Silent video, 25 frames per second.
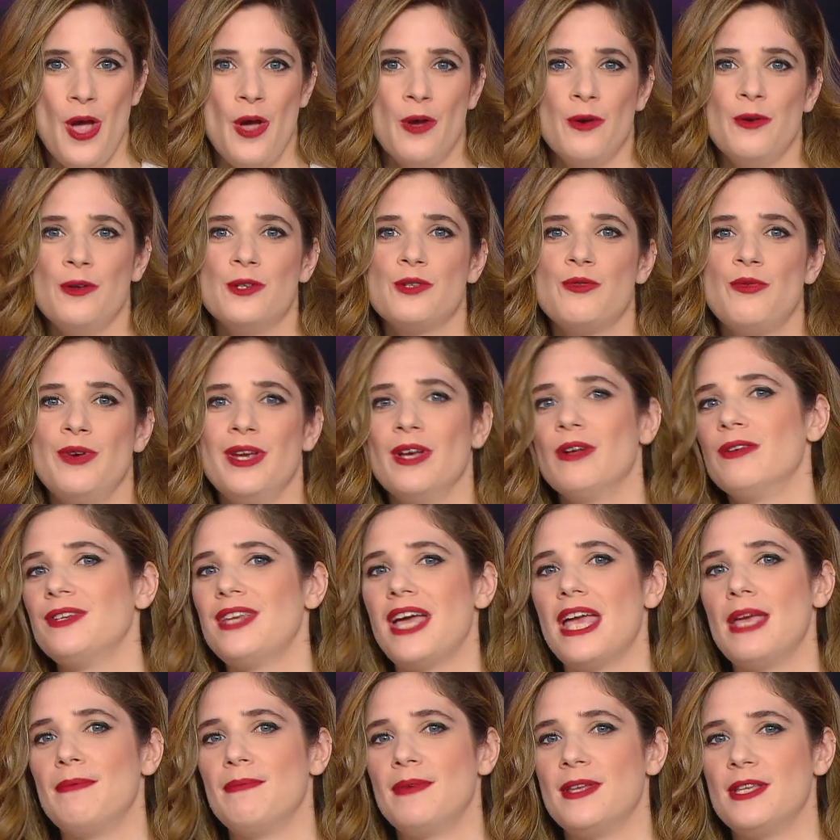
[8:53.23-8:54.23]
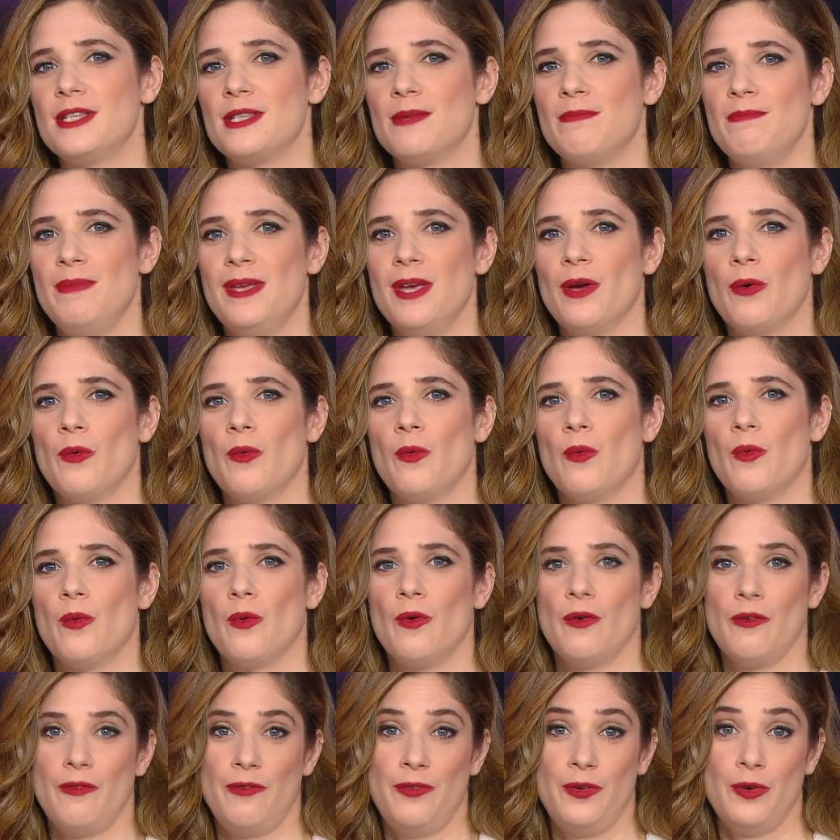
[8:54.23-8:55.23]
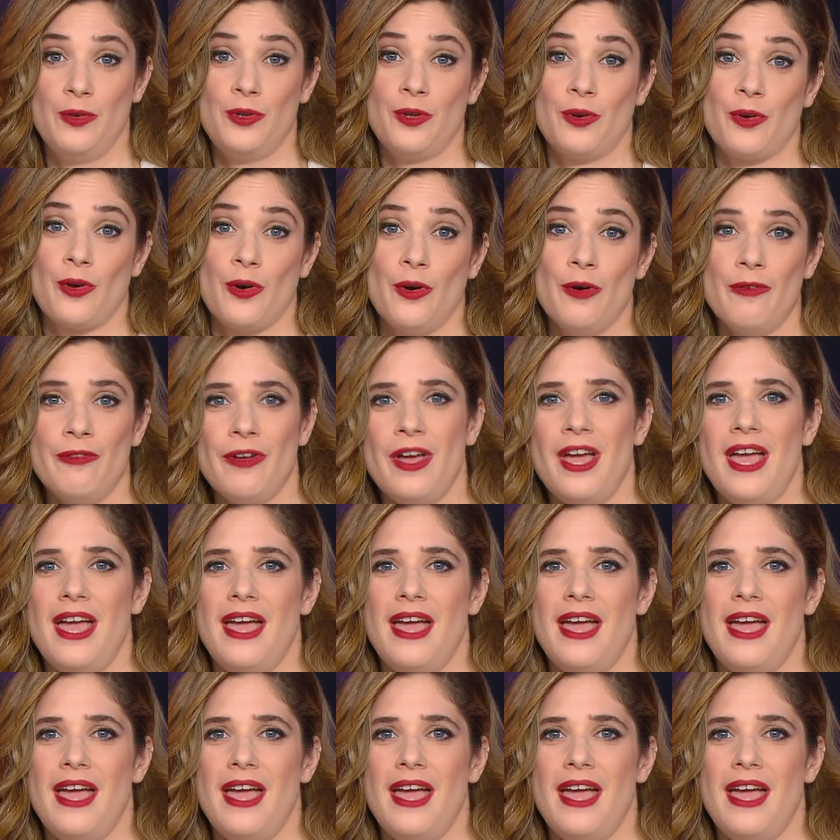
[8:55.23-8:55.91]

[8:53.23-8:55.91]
whose real name is Miron Fyodorov.